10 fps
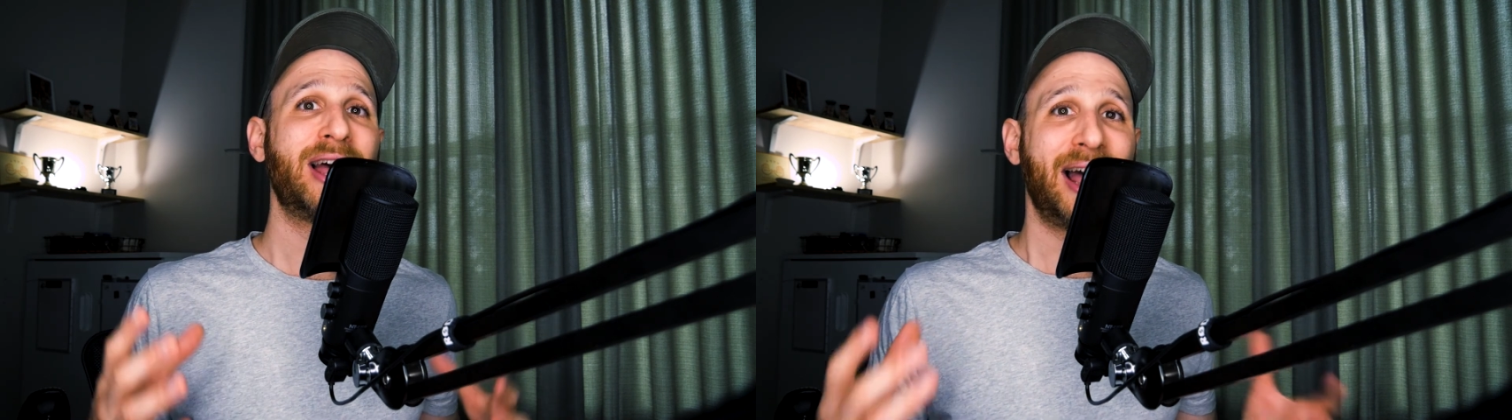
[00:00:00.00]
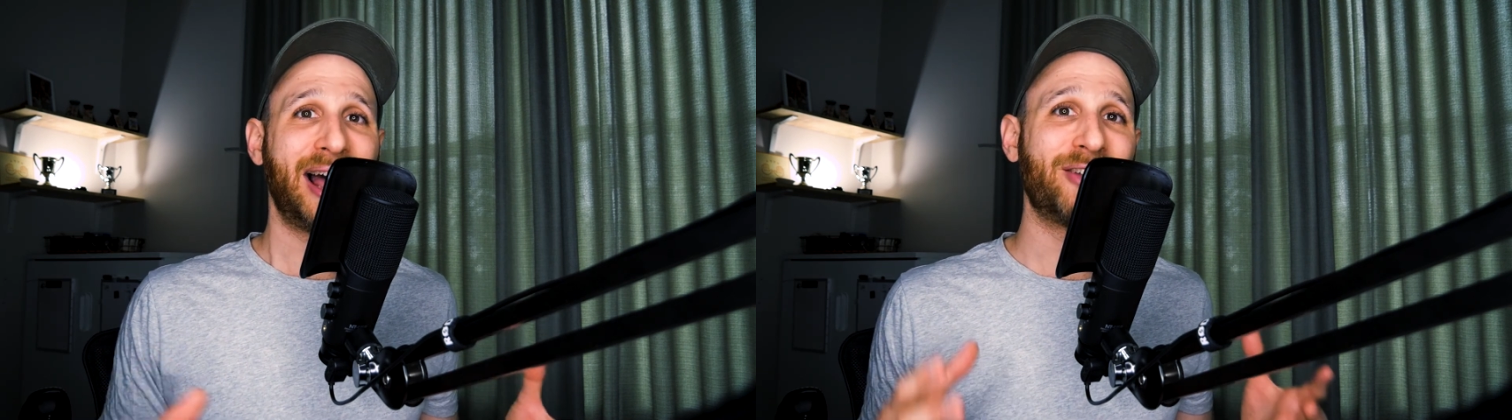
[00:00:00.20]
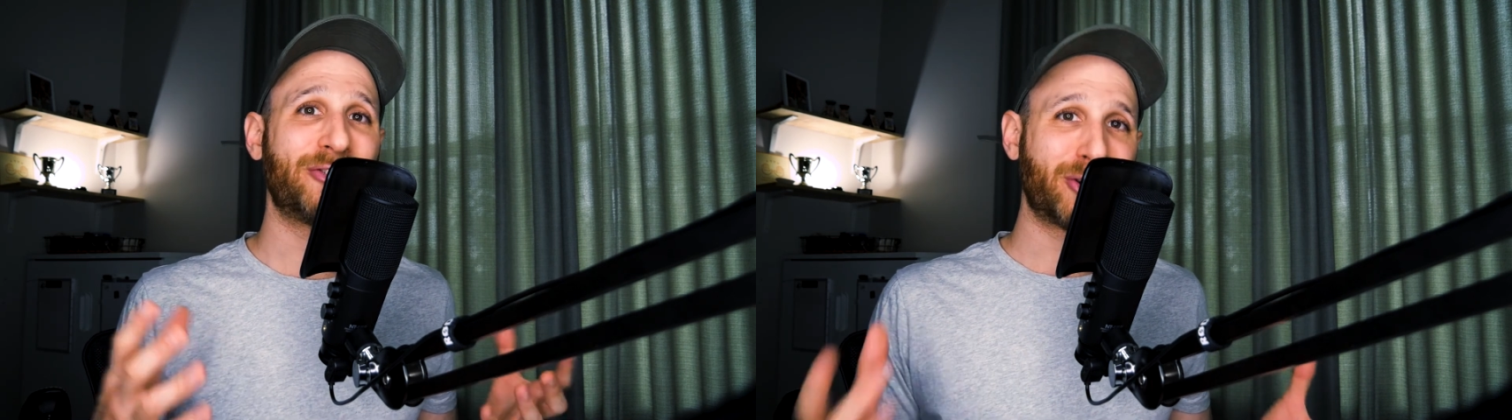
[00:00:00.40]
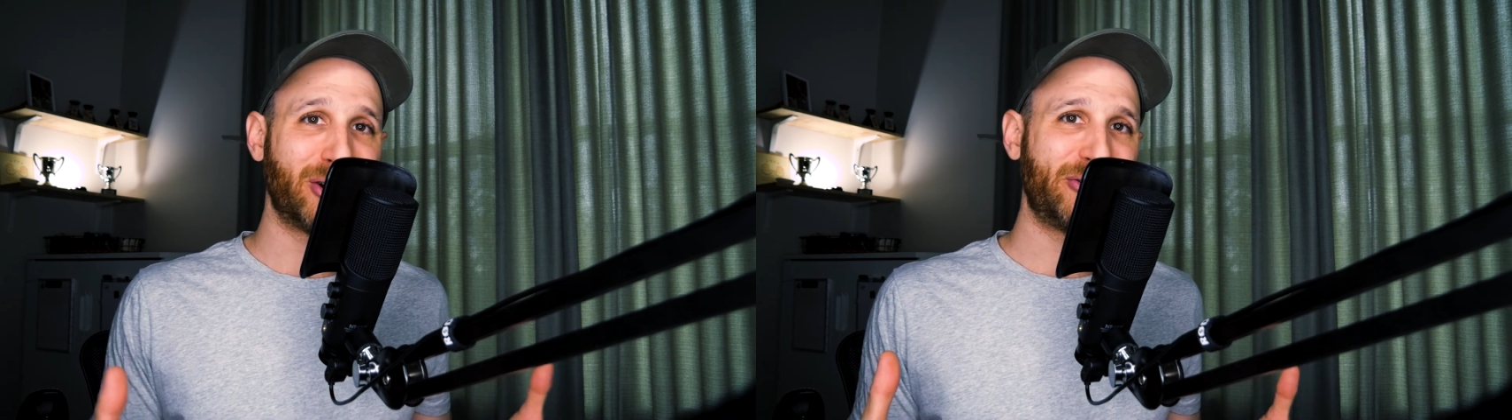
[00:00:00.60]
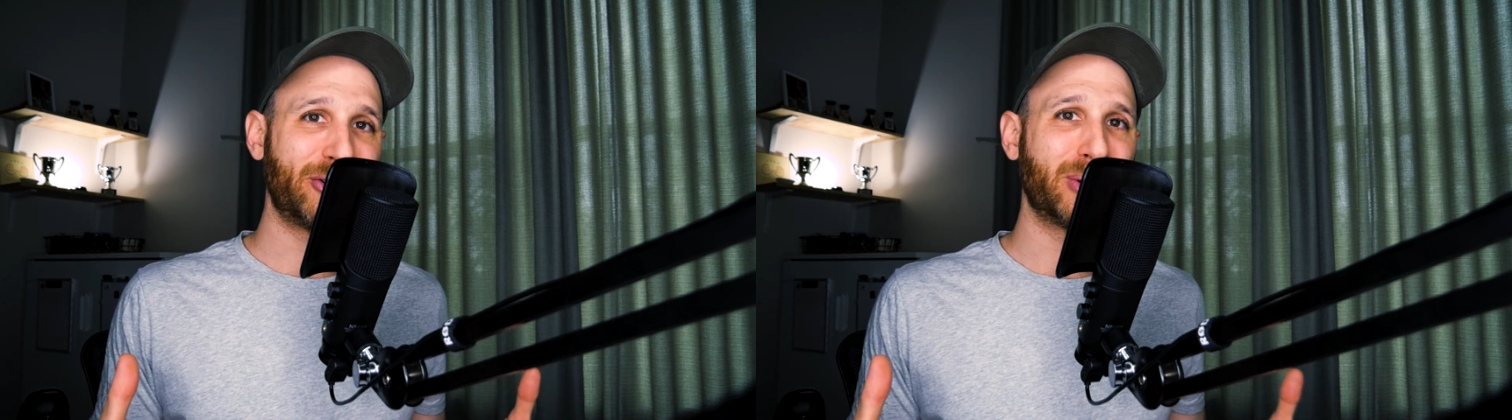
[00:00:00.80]
has
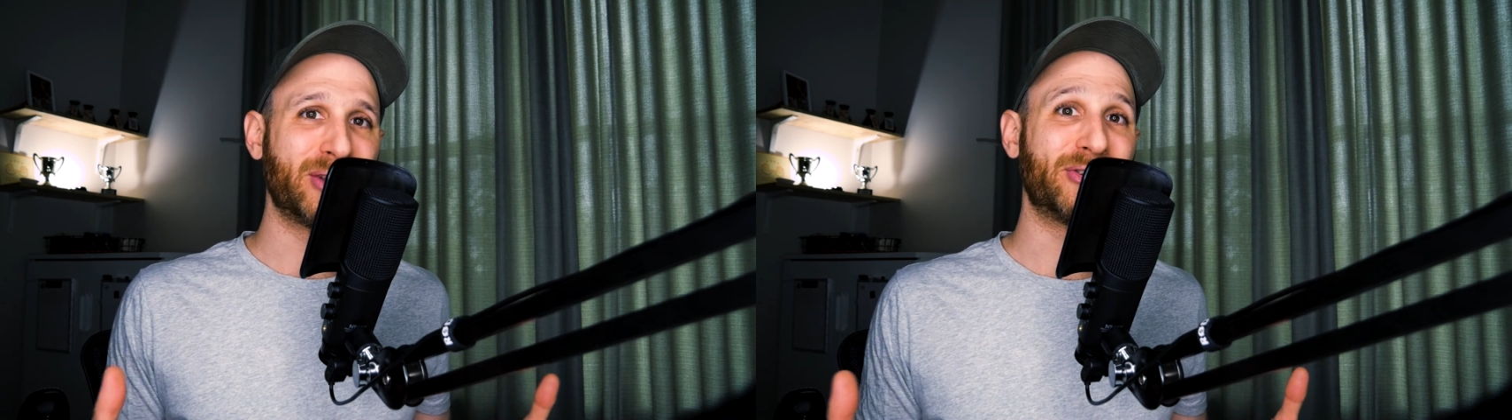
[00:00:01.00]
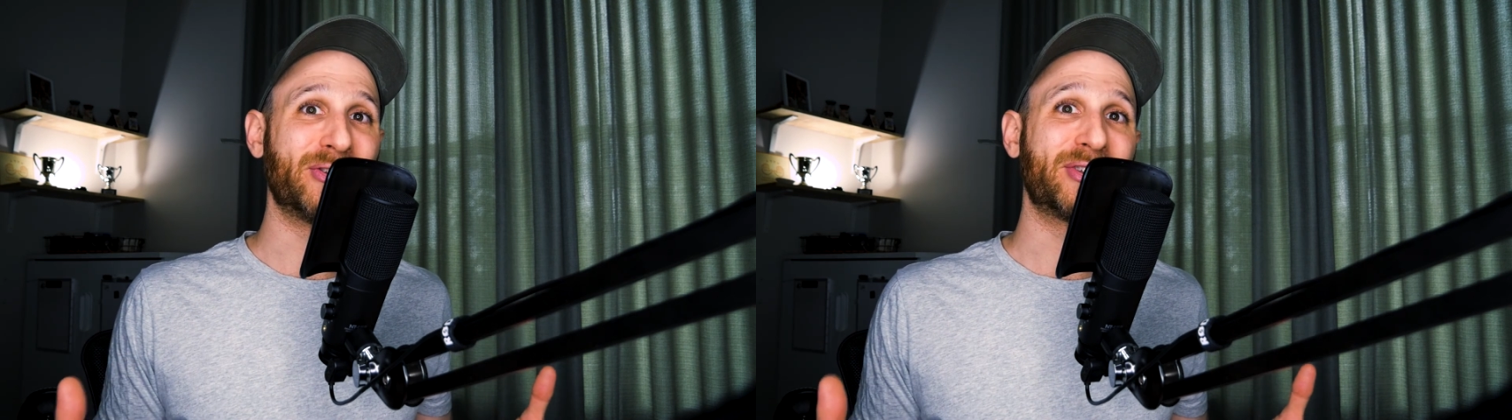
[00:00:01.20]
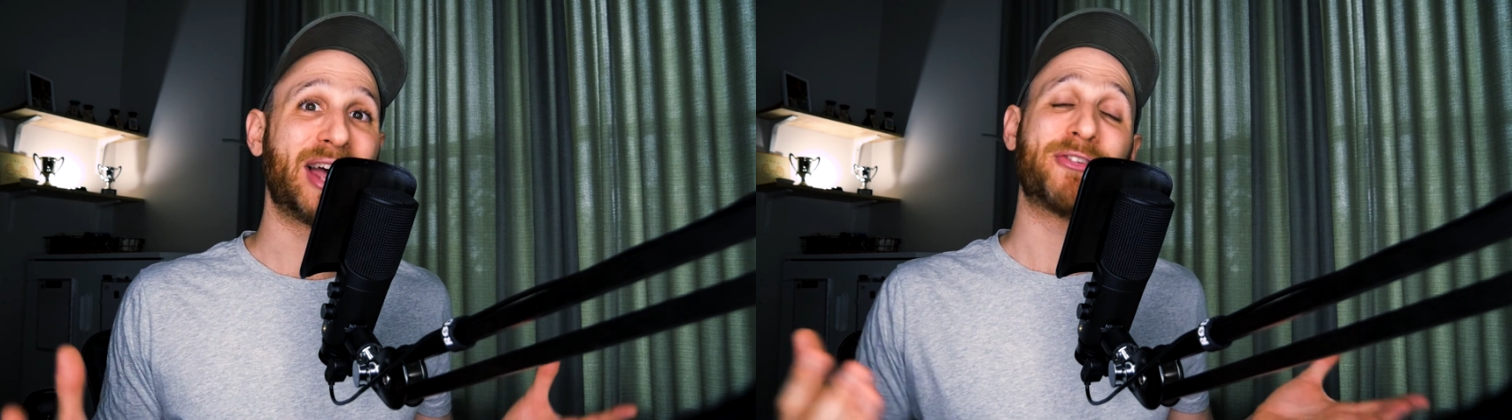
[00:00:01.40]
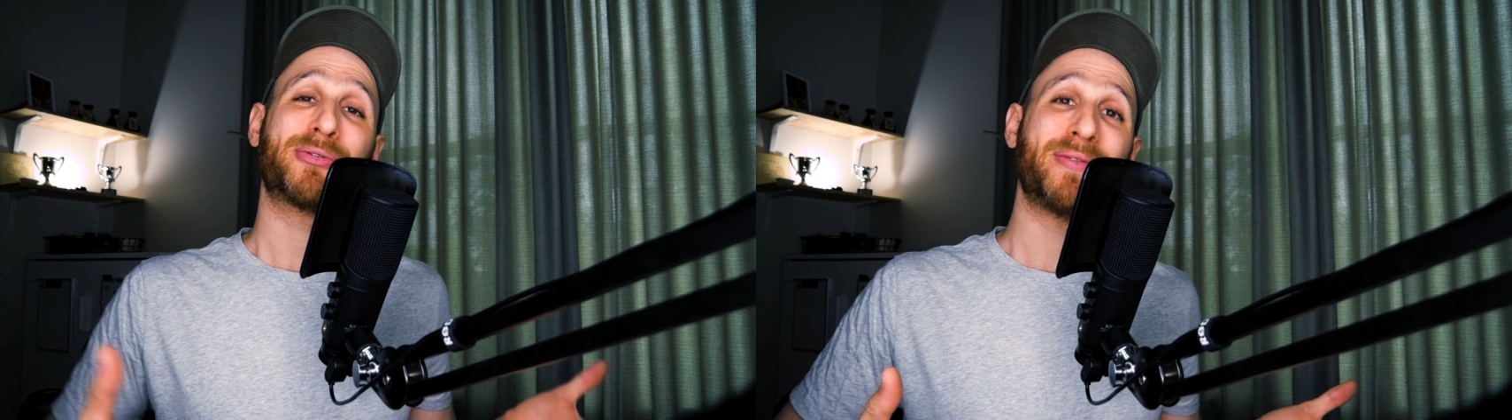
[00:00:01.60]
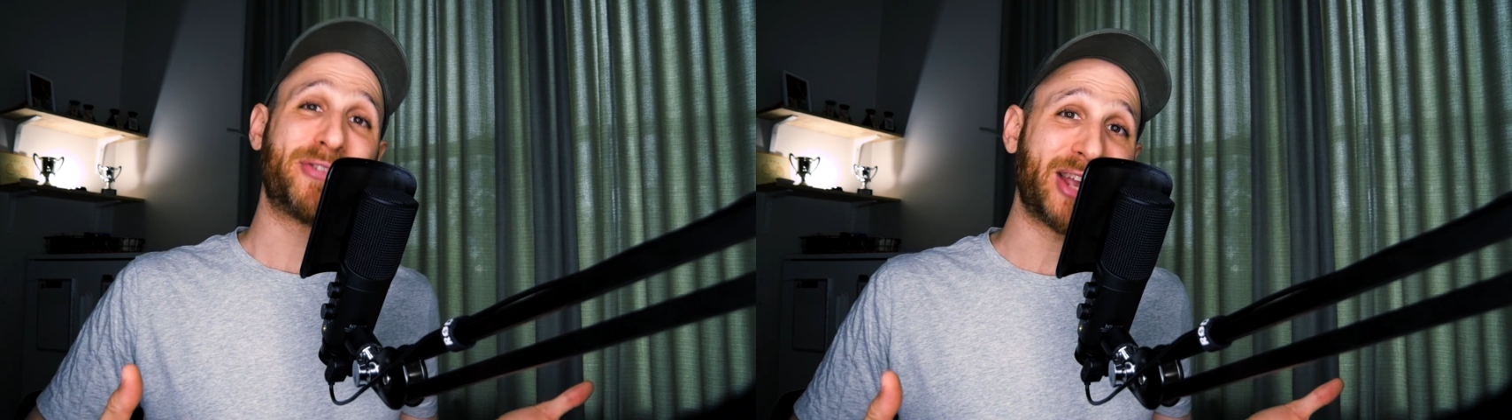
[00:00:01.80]
consequences, as
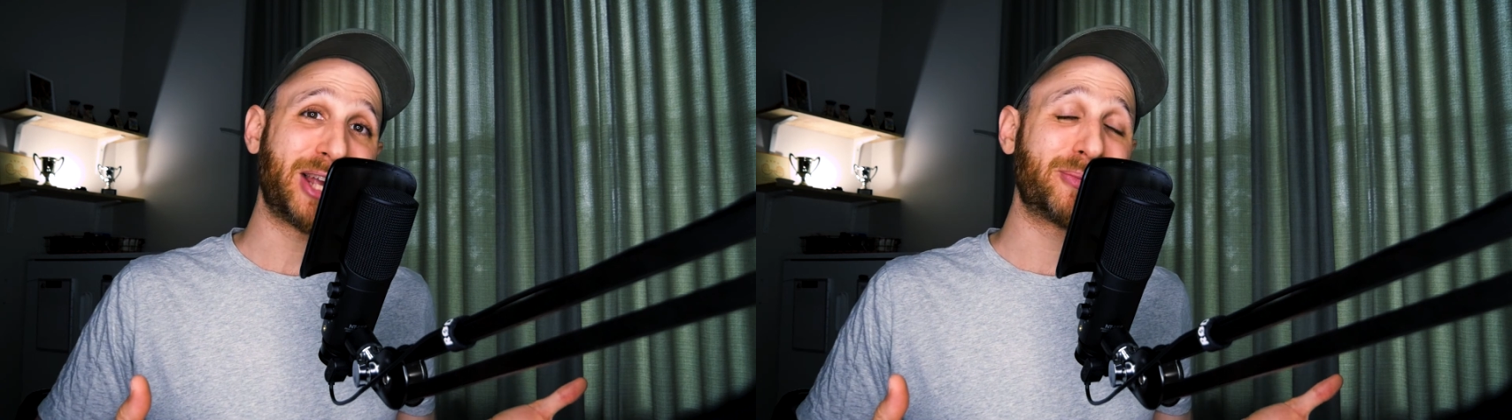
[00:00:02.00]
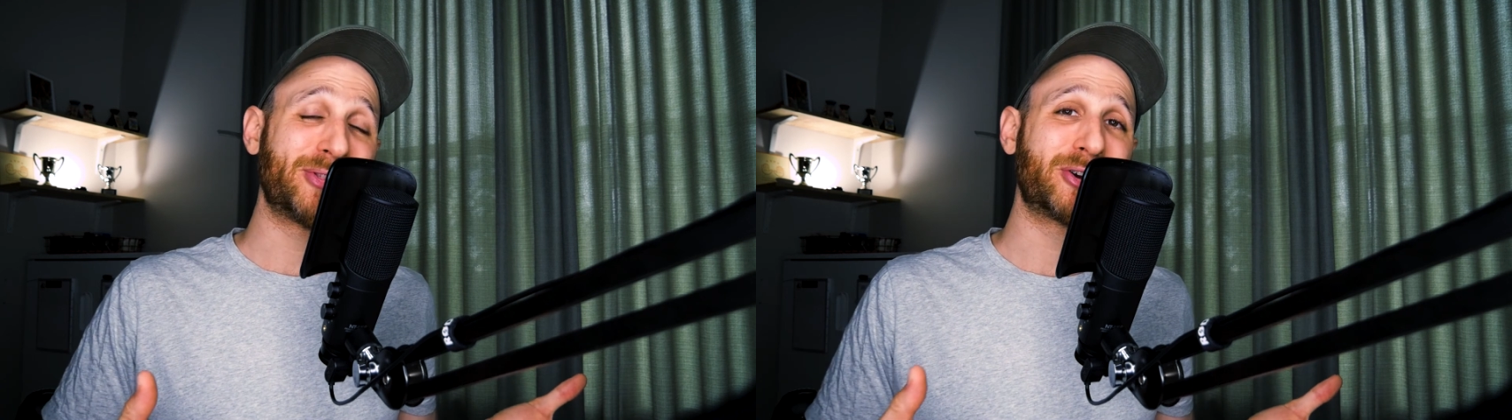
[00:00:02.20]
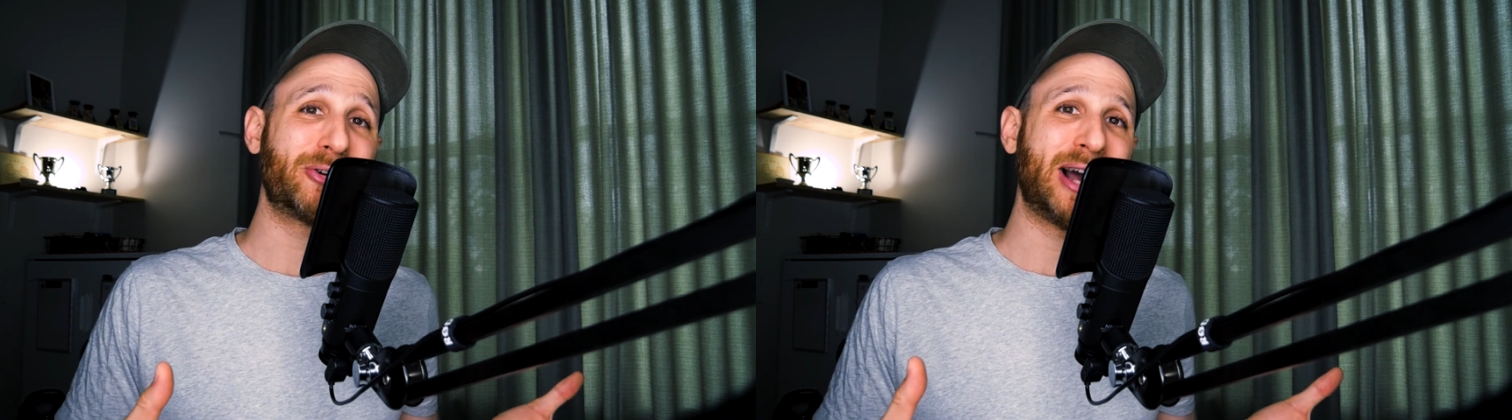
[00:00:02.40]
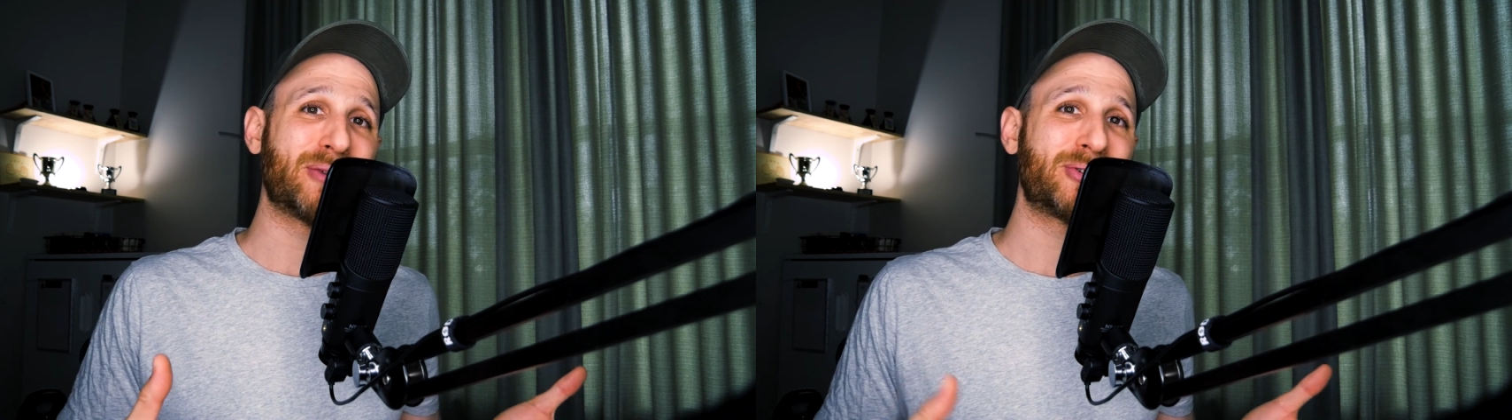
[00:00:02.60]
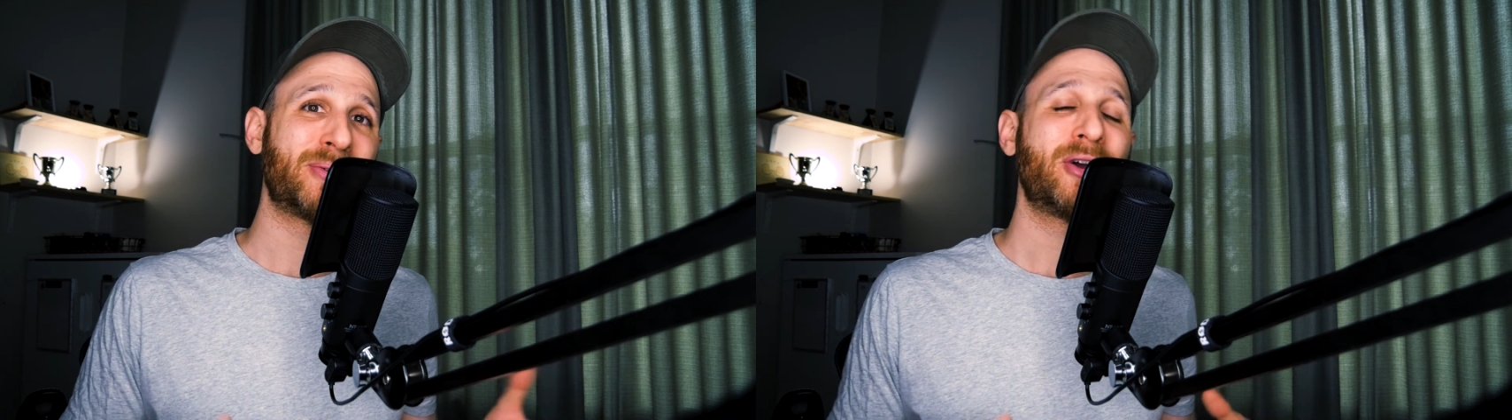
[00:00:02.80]
we've seen with the graph.